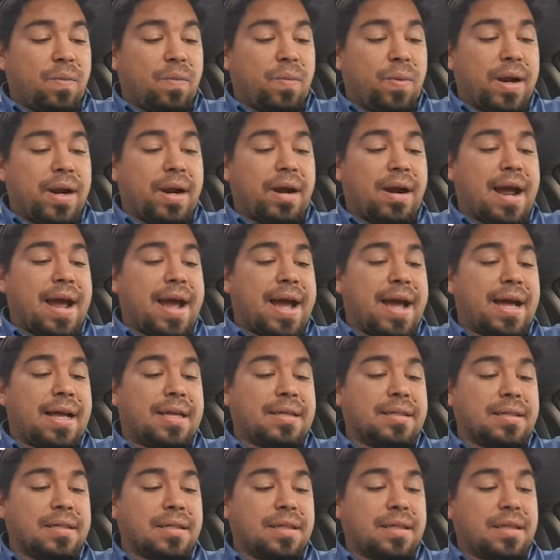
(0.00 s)

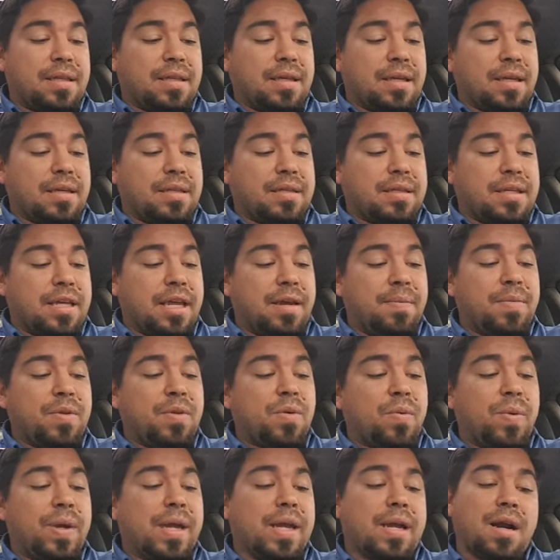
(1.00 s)
Whereas the Team
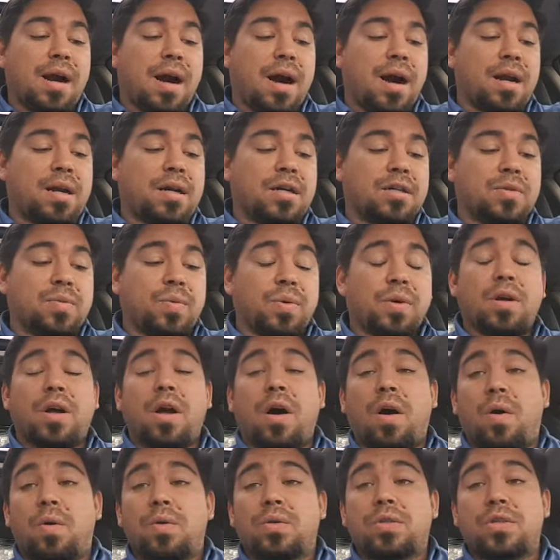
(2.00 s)
of the Week honors will
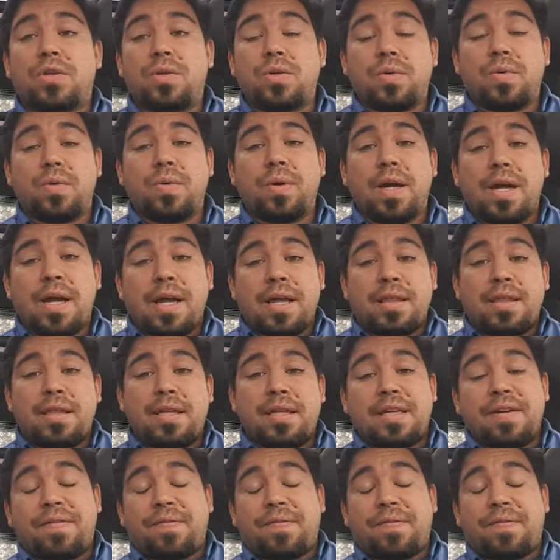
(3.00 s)
go to the